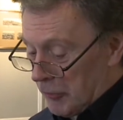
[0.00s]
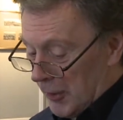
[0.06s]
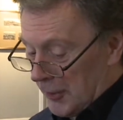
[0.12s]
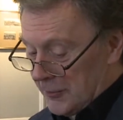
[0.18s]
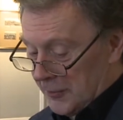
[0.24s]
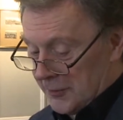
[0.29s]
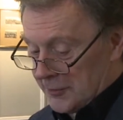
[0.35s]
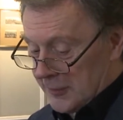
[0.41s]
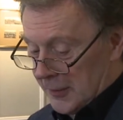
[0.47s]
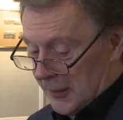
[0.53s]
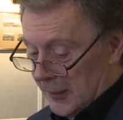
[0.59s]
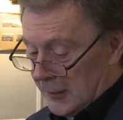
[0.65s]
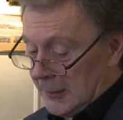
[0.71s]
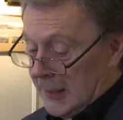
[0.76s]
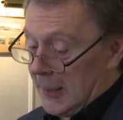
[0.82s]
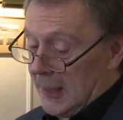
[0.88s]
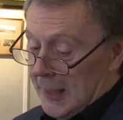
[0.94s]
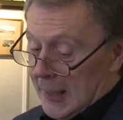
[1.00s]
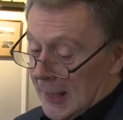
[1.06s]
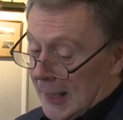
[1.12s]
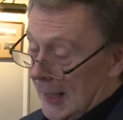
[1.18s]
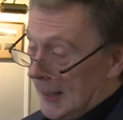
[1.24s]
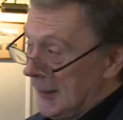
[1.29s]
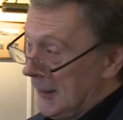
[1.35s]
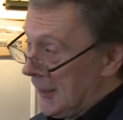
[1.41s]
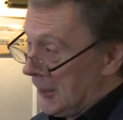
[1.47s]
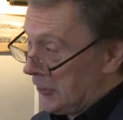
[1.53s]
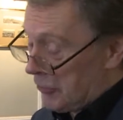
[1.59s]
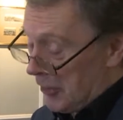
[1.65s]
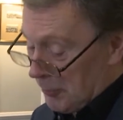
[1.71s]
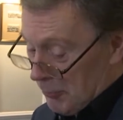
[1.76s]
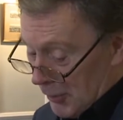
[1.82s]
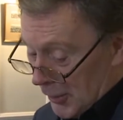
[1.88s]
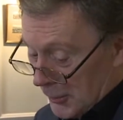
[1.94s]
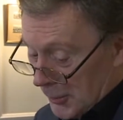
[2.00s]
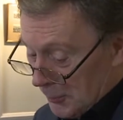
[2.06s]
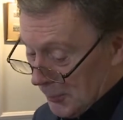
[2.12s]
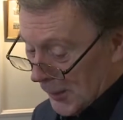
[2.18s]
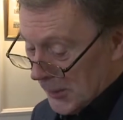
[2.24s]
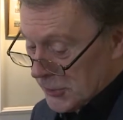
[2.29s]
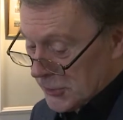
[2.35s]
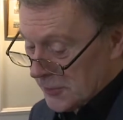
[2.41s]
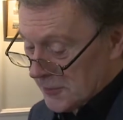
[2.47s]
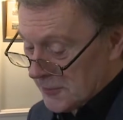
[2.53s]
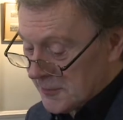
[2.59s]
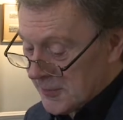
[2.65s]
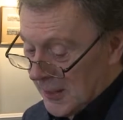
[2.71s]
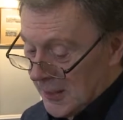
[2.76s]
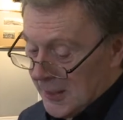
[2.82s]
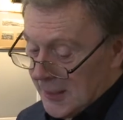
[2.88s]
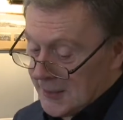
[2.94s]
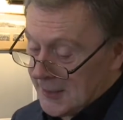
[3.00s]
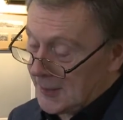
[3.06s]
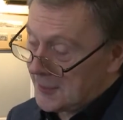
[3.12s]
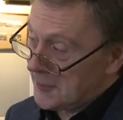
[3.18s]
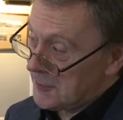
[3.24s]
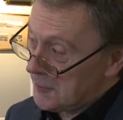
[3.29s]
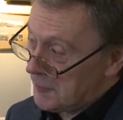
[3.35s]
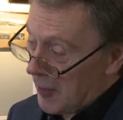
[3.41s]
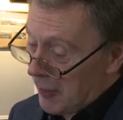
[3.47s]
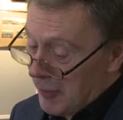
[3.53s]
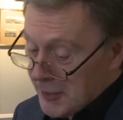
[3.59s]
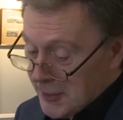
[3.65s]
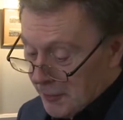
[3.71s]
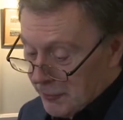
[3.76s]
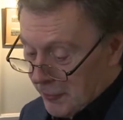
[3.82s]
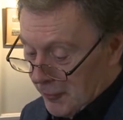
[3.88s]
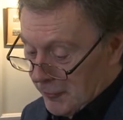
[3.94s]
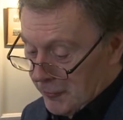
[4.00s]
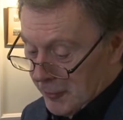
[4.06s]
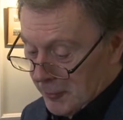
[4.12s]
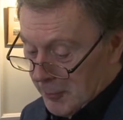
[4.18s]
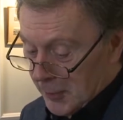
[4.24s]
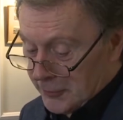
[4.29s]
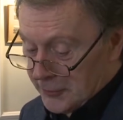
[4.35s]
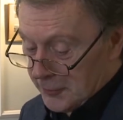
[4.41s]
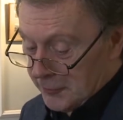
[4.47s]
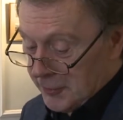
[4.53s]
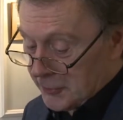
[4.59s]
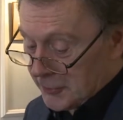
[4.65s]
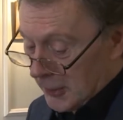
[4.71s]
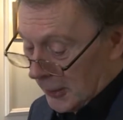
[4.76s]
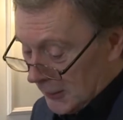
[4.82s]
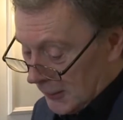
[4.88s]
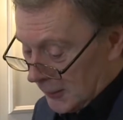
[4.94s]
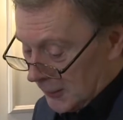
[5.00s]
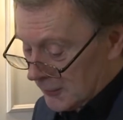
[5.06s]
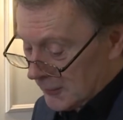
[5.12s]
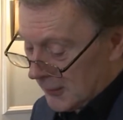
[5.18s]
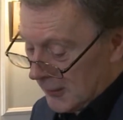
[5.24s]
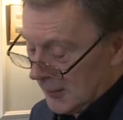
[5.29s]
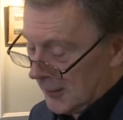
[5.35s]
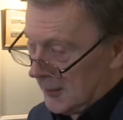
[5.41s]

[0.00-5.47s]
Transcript: writing style and literary preoccupations that is very different from most of his colleagues.